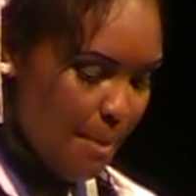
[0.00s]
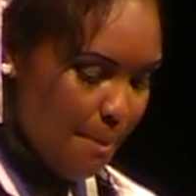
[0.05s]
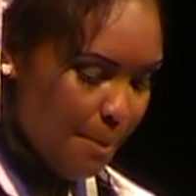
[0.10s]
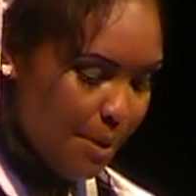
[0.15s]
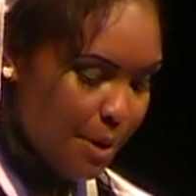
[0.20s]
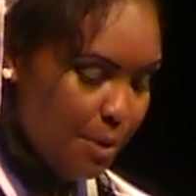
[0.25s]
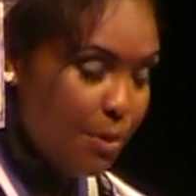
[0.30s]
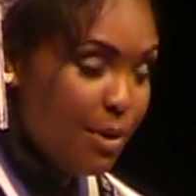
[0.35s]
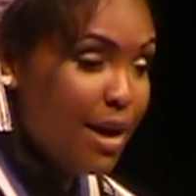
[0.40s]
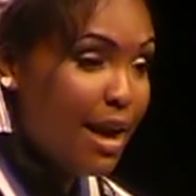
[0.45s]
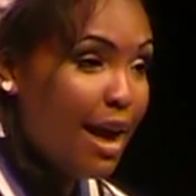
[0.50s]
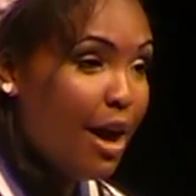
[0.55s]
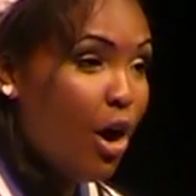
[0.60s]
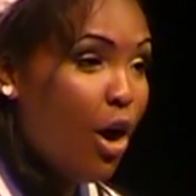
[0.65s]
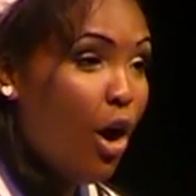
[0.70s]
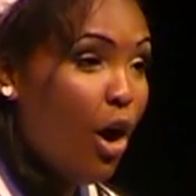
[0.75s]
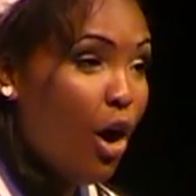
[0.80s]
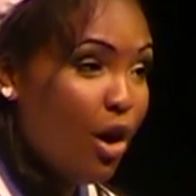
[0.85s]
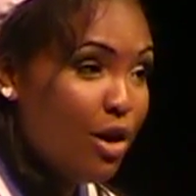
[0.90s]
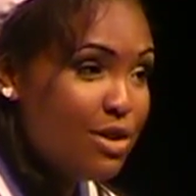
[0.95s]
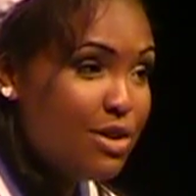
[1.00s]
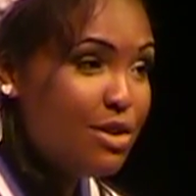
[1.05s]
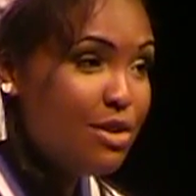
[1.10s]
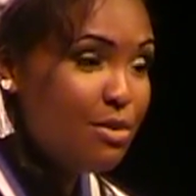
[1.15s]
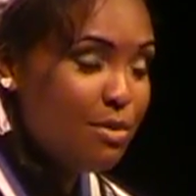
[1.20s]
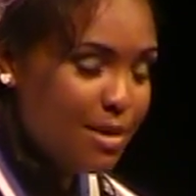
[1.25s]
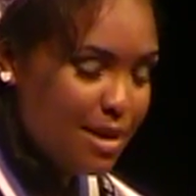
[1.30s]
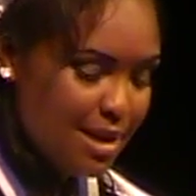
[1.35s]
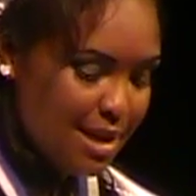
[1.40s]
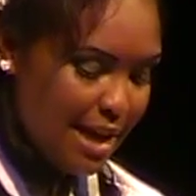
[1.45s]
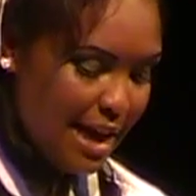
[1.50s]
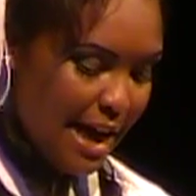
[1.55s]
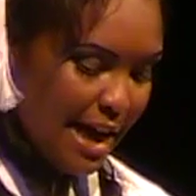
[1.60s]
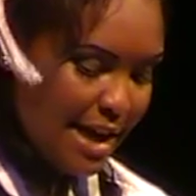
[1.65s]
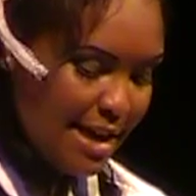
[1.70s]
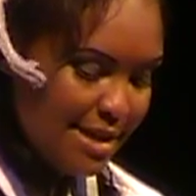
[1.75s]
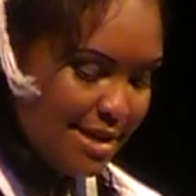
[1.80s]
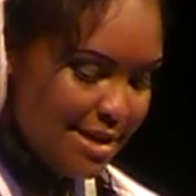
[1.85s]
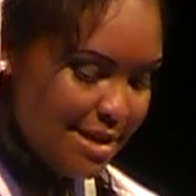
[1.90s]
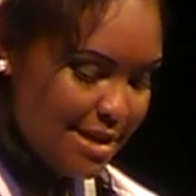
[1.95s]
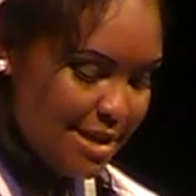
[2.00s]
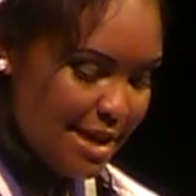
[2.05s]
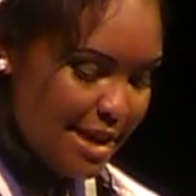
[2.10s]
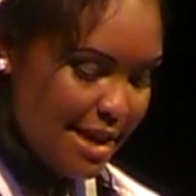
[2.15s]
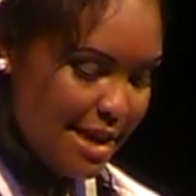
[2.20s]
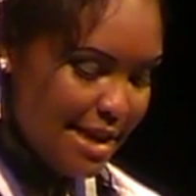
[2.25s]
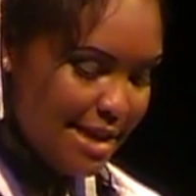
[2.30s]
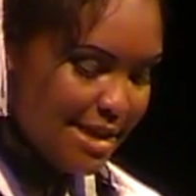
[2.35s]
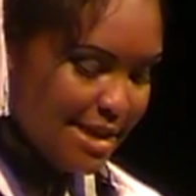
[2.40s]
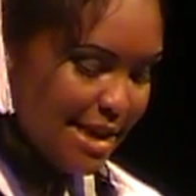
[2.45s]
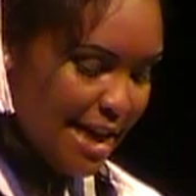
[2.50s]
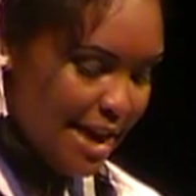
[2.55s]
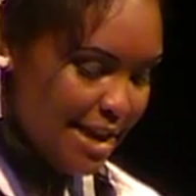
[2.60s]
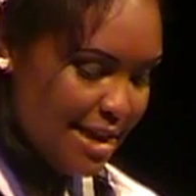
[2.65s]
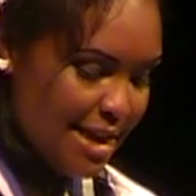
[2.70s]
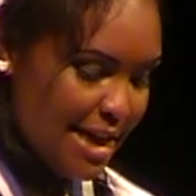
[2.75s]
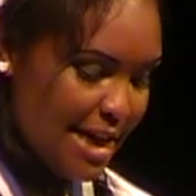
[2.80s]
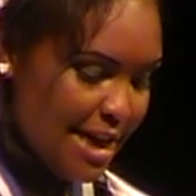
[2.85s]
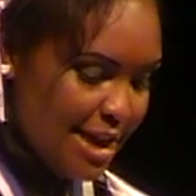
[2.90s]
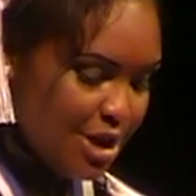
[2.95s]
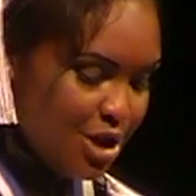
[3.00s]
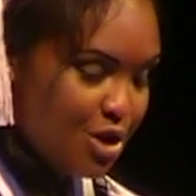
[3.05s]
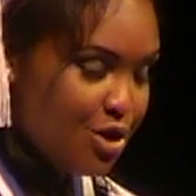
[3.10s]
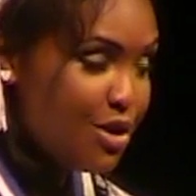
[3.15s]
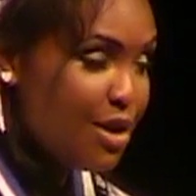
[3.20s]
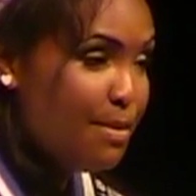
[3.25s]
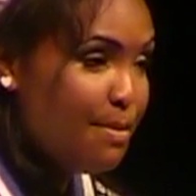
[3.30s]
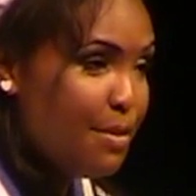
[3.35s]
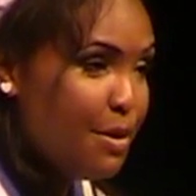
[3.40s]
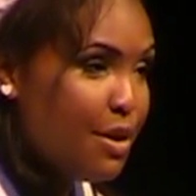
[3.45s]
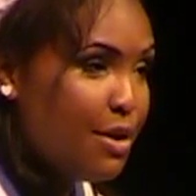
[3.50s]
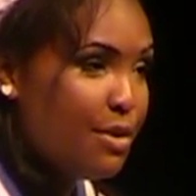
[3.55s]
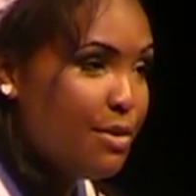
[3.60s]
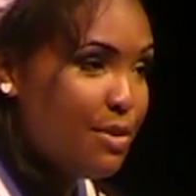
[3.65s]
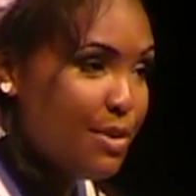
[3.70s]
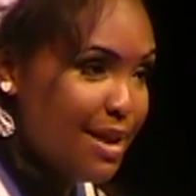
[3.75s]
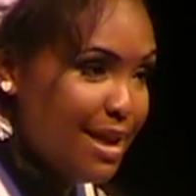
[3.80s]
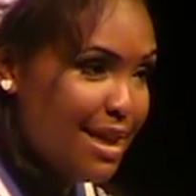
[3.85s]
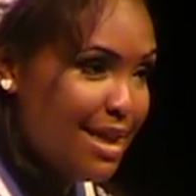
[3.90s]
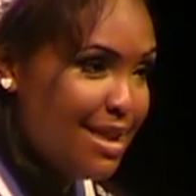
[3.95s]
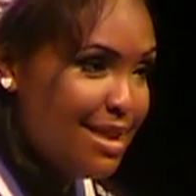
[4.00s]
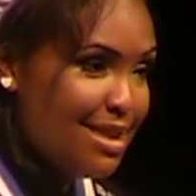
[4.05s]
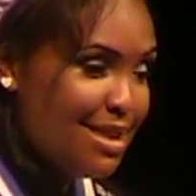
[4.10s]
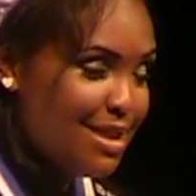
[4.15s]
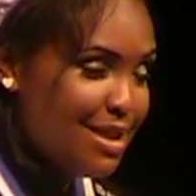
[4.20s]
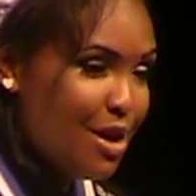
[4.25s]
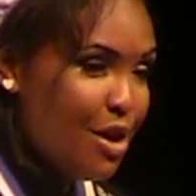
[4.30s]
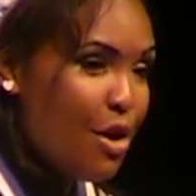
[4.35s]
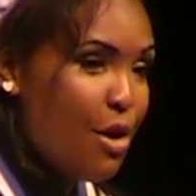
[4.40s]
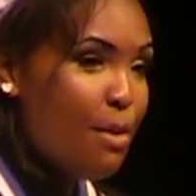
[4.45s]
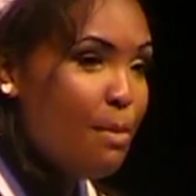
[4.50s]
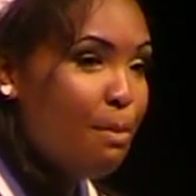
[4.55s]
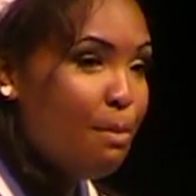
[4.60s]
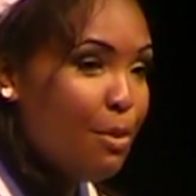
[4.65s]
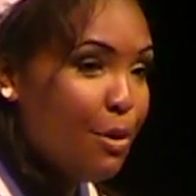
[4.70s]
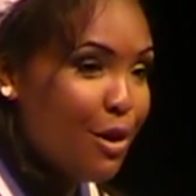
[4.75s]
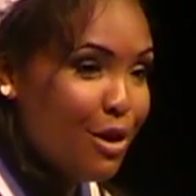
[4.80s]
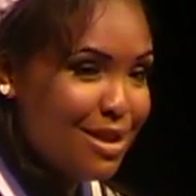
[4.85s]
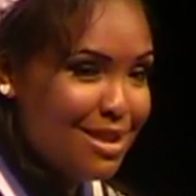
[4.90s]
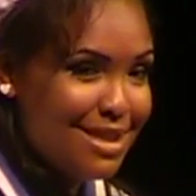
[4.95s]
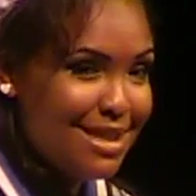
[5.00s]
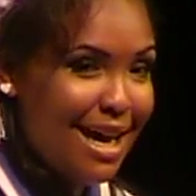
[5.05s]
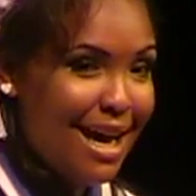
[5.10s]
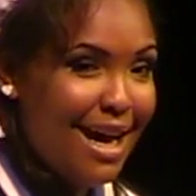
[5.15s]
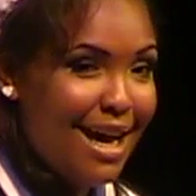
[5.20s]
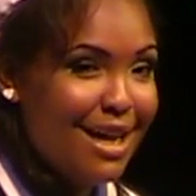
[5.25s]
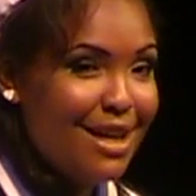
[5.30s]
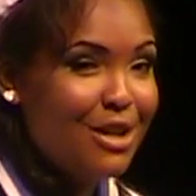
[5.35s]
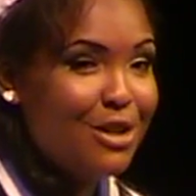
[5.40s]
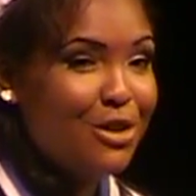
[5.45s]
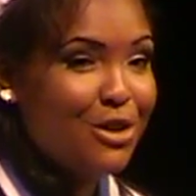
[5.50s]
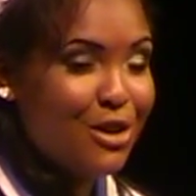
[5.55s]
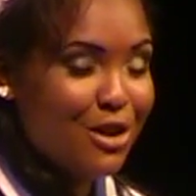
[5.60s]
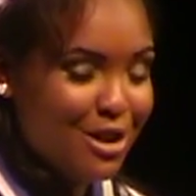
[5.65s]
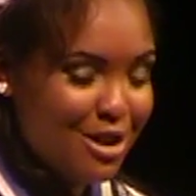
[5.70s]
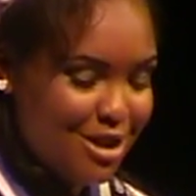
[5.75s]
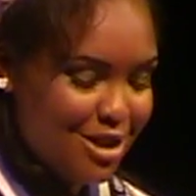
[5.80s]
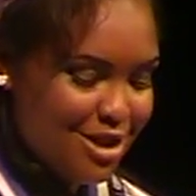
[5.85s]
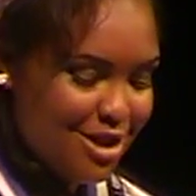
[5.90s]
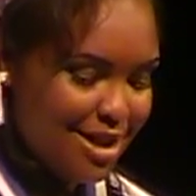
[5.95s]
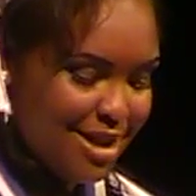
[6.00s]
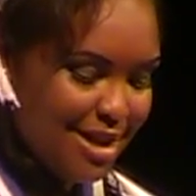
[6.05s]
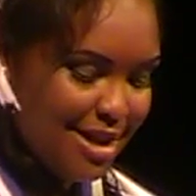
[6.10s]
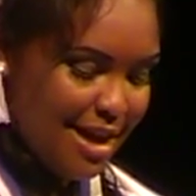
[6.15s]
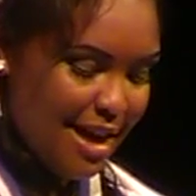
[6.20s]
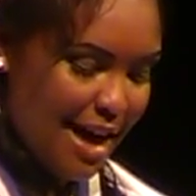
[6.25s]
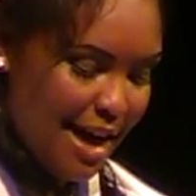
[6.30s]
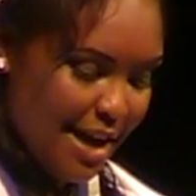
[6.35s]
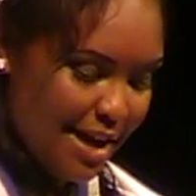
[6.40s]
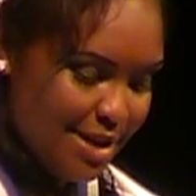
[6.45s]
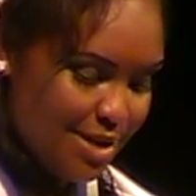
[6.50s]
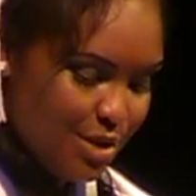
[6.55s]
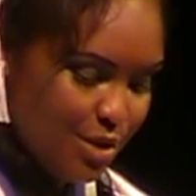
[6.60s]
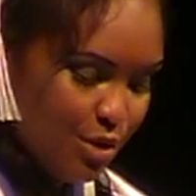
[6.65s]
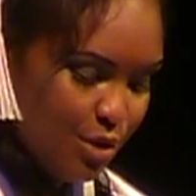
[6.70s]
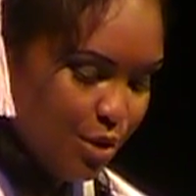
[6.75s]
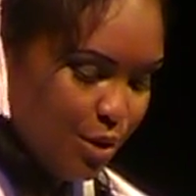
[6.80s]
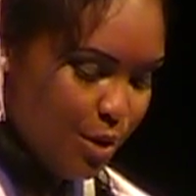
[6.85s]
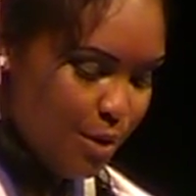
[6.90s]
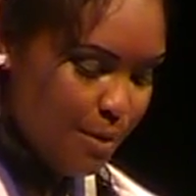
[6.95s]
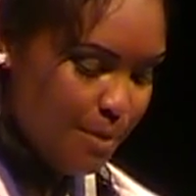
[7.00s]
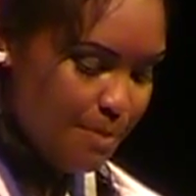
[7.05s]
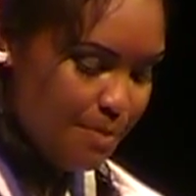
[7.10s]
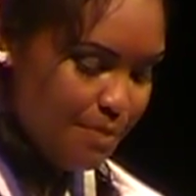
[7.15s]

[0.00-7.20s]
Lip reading: But what I also realized is that the history book reads Brookside Christian High School.